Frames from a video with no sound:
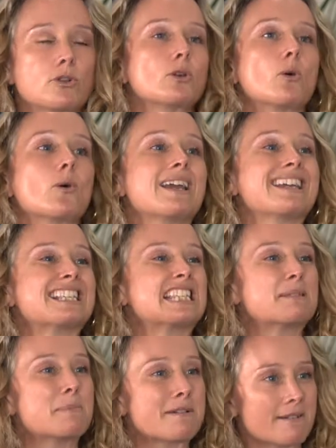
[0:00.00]
your
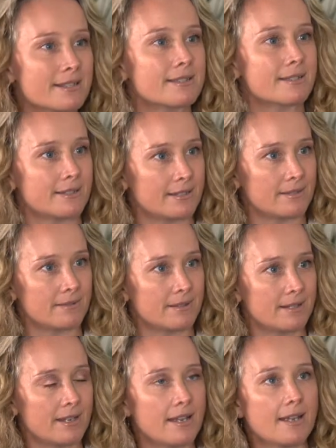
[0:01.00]
experiences
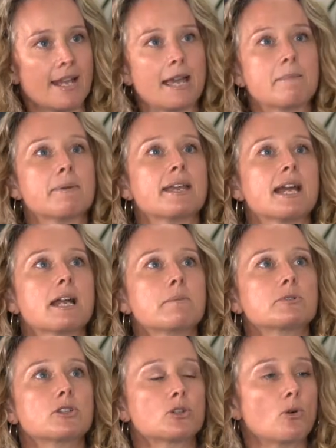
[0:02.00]
and be
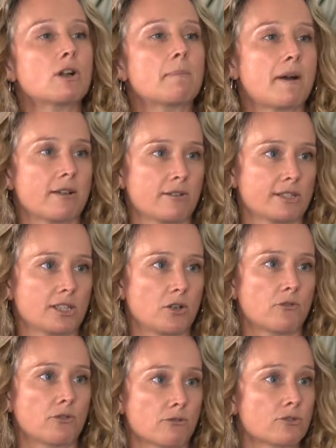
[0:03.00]
able to talk about
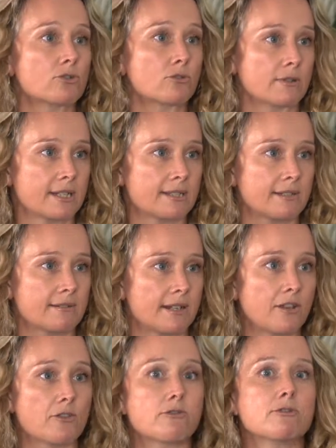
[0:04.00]
yourself through stories
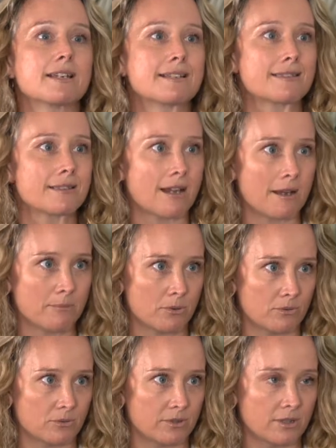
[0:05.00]
and through
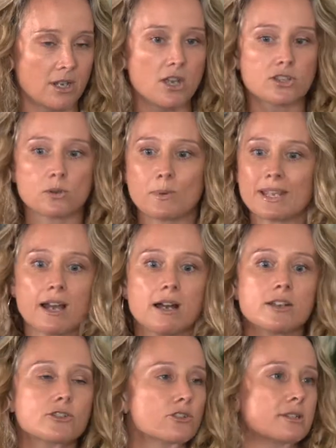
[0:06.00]
examples. So we
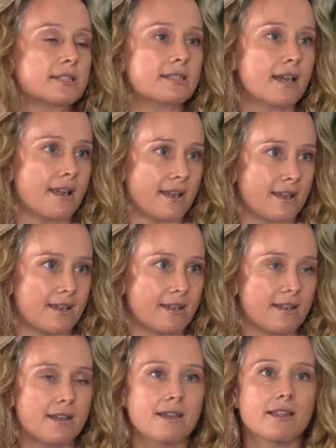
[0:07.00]
can't just say
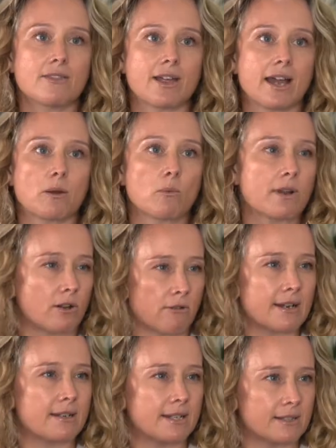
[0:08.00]
that we're
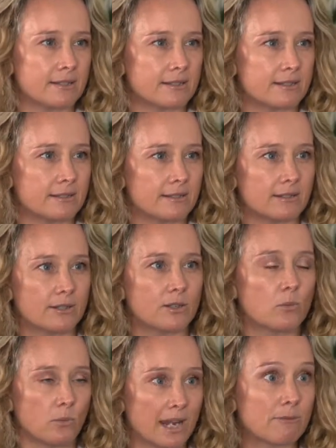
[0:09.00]
great leaders.
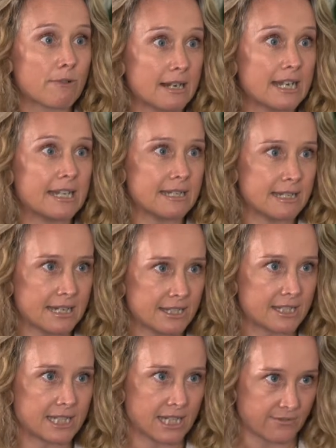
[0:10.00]
We really need
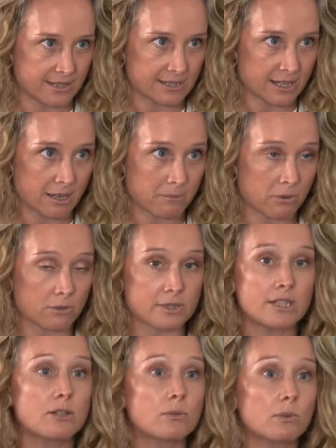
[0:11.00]
to give examples,
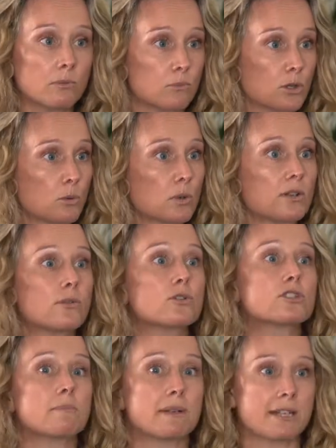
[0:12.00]
and you will have
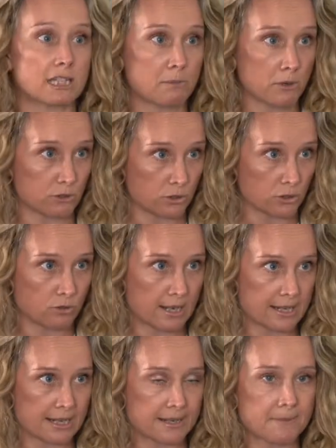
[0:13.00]
also been exposed to
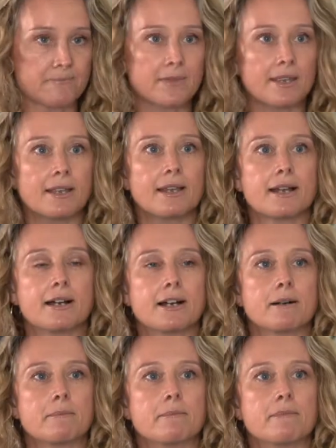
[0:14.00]
training.
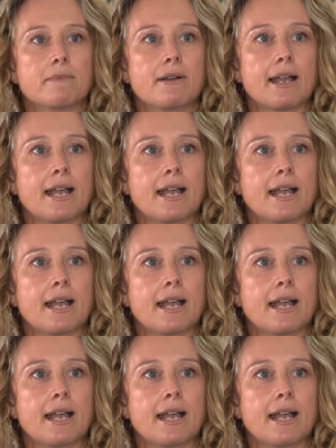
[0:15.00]
You